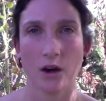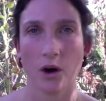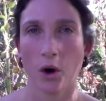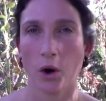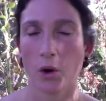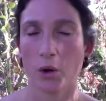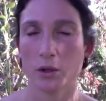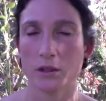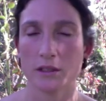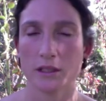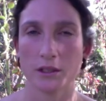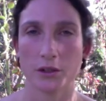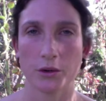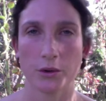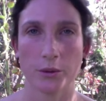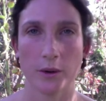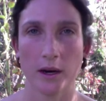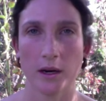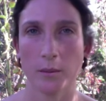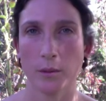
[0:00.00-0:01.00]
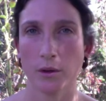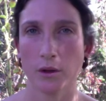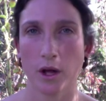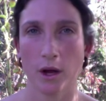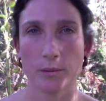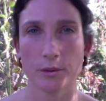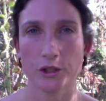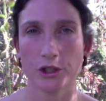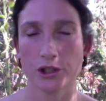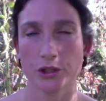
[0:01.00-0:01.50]
holds incredible
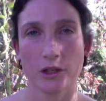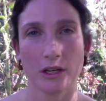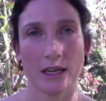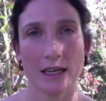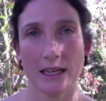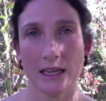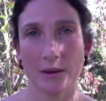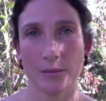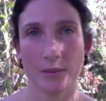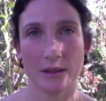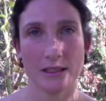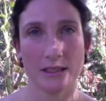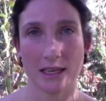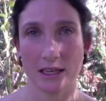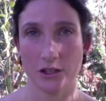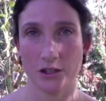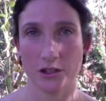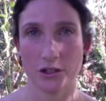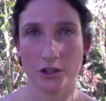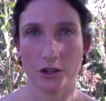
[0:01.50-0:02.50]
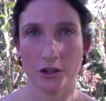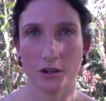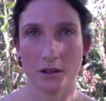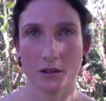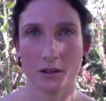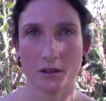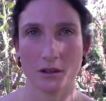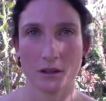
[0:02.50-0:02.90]
opportunity and potential.